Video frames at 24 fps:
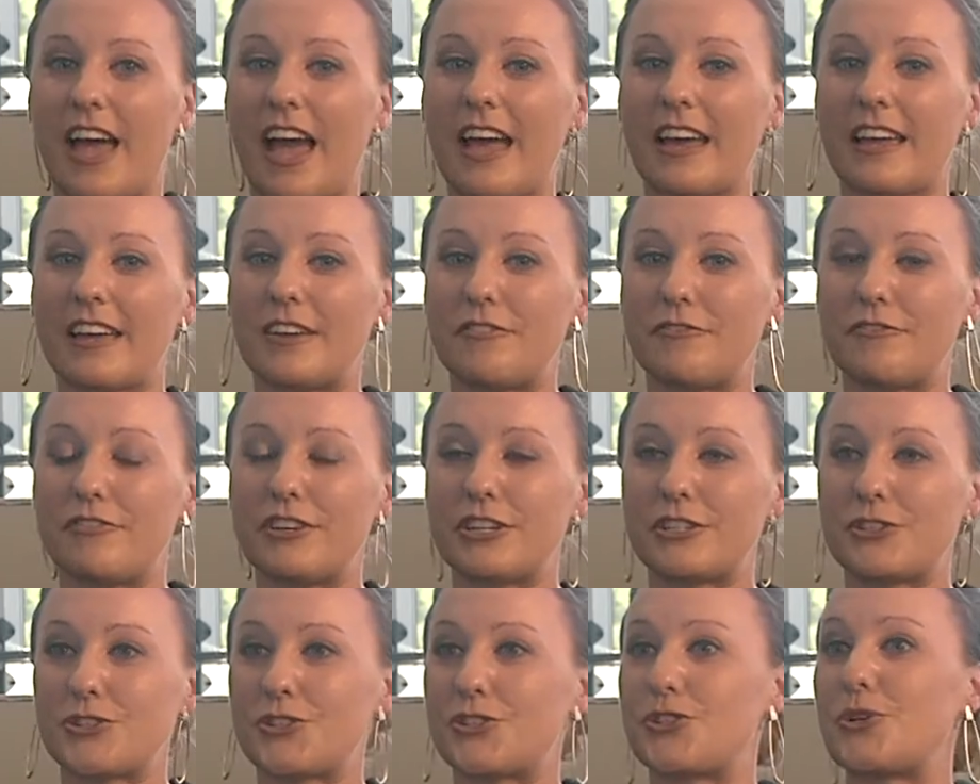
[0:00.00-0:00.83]
that can
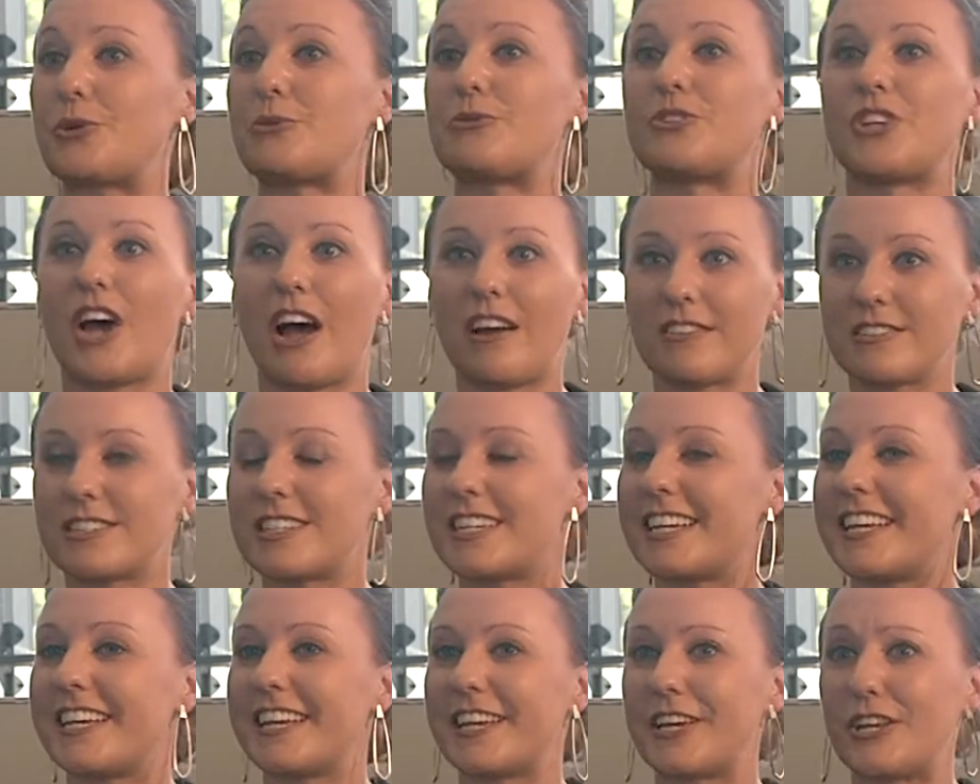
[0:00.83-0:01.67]
feel so
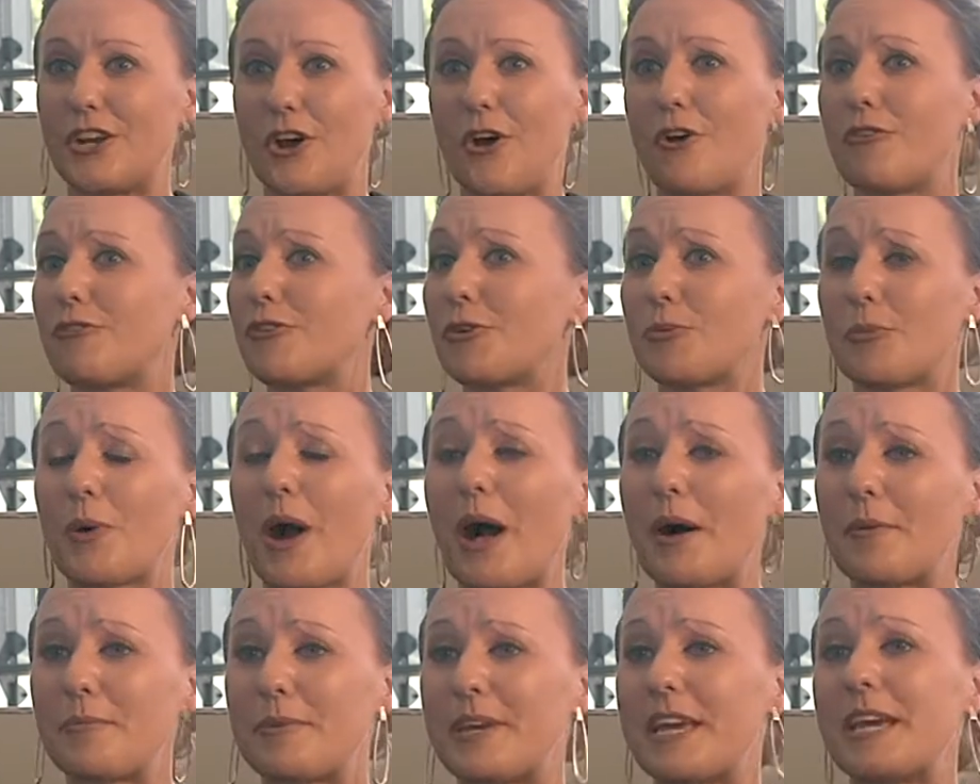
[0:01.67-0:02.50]
daunting and
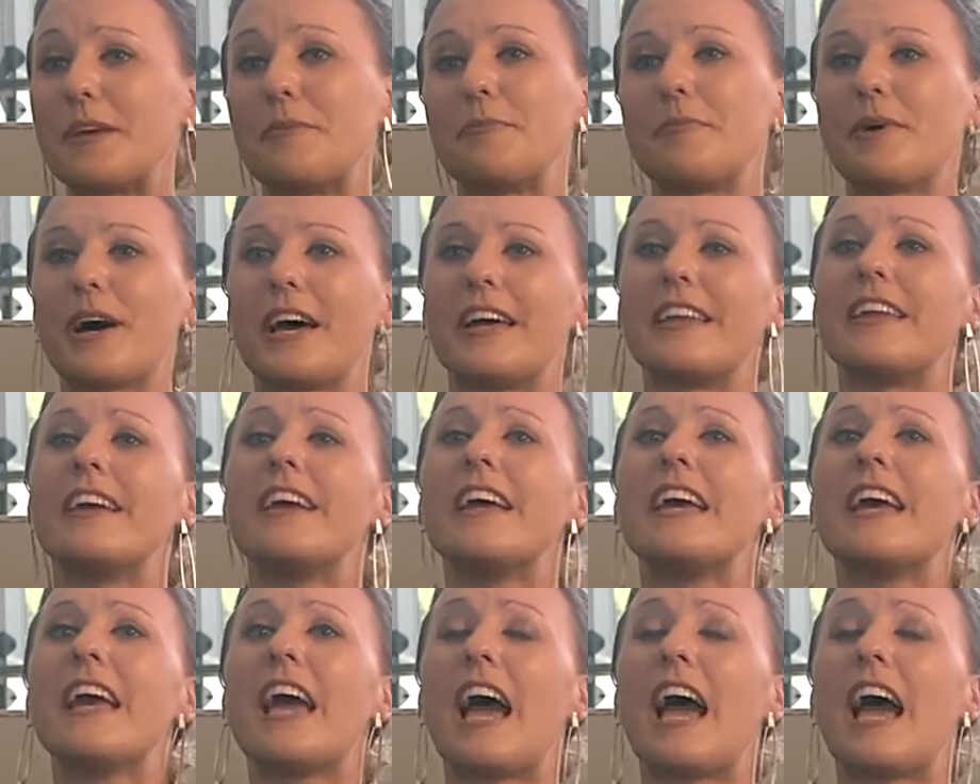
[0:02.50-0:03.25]
overwhelming, but